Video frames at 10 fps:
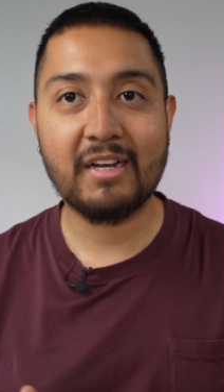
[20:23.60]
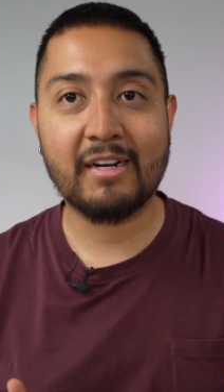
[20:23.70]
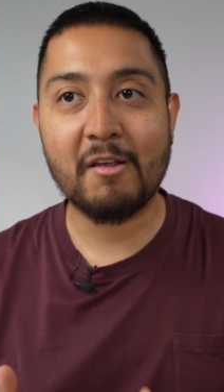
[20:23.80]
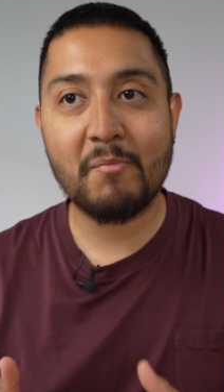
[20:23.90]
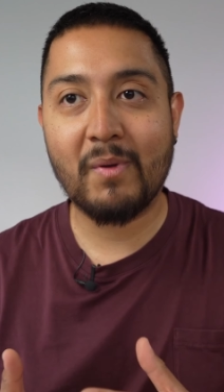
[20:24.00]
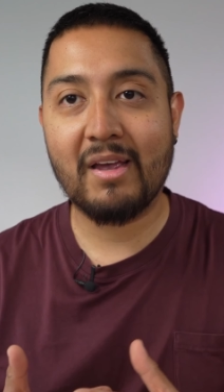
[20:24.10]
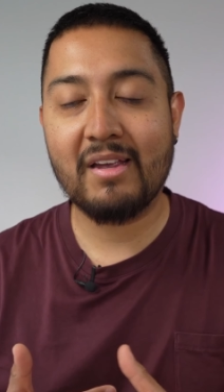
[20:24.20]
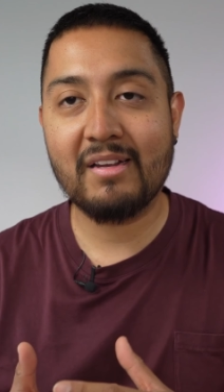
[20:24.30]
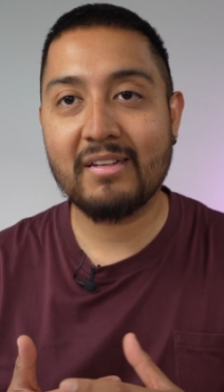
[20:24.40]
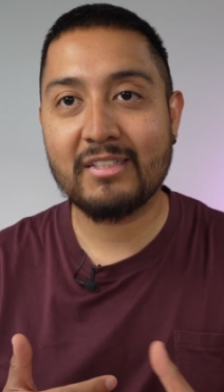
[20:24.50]
and I
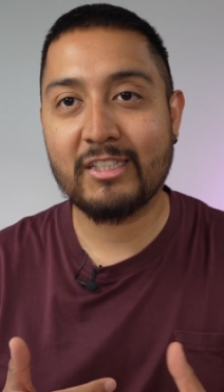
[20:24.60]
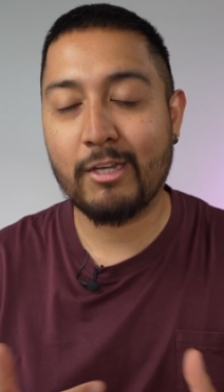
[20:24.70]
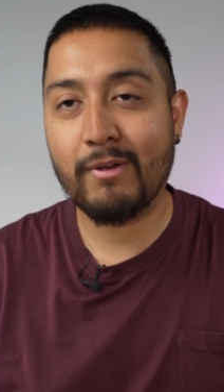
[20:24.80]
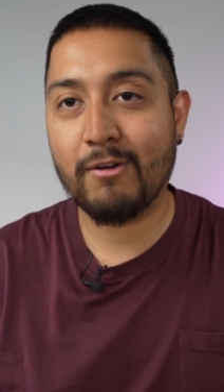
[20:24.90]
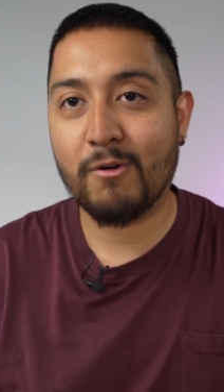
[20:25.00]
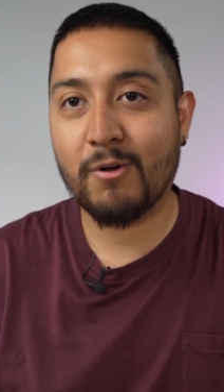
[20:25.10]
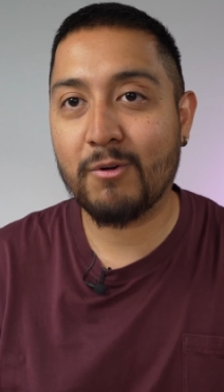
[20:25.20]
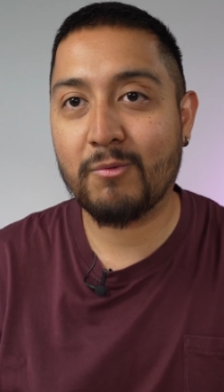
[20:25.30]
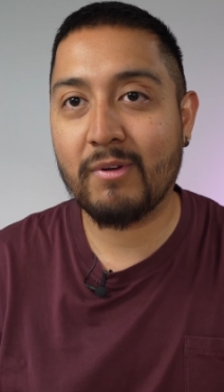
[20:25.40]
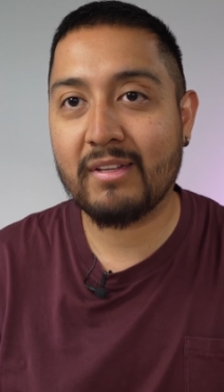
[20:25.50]
paid
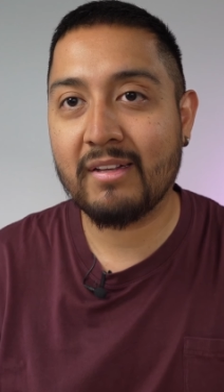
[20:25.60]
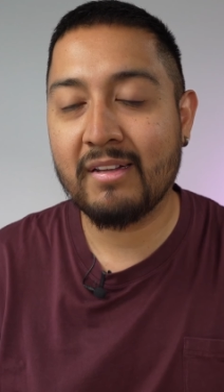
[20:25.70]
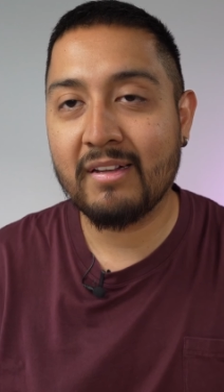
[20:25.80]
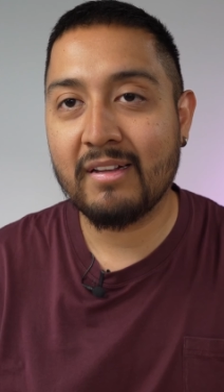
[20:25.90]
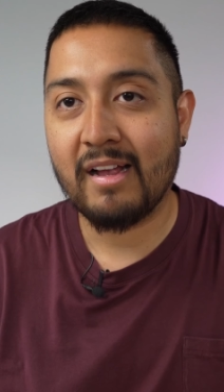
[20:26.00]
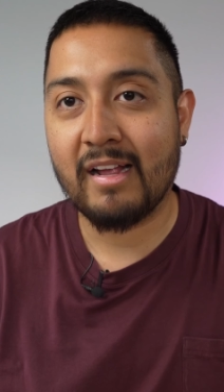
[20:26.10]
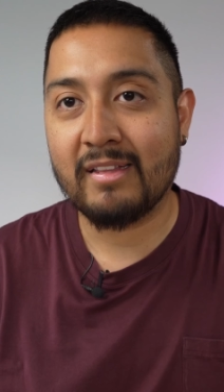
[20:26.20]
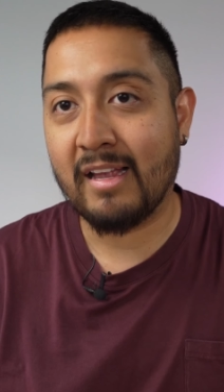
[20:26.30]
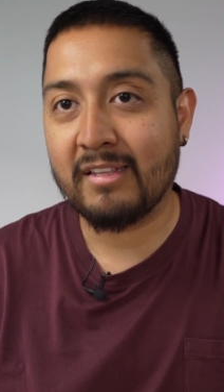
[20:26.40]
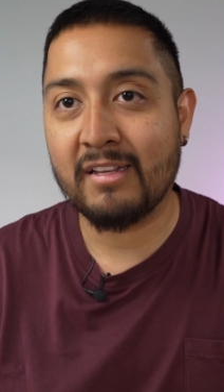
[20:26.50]

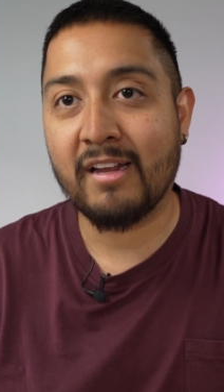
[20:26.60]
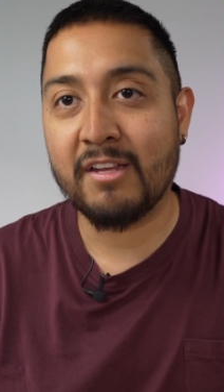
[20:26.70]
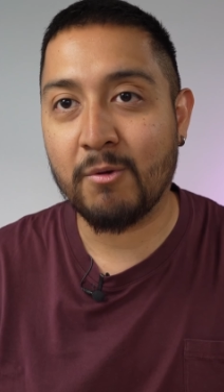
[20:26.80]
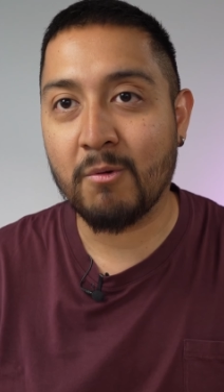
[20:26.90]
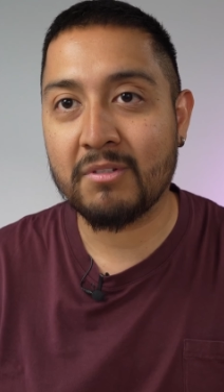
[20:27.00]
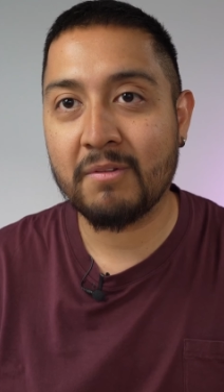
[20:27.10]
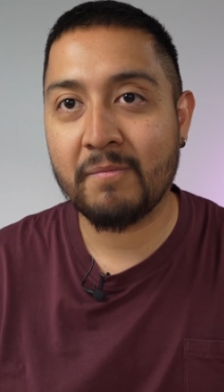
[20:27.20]
799 euros.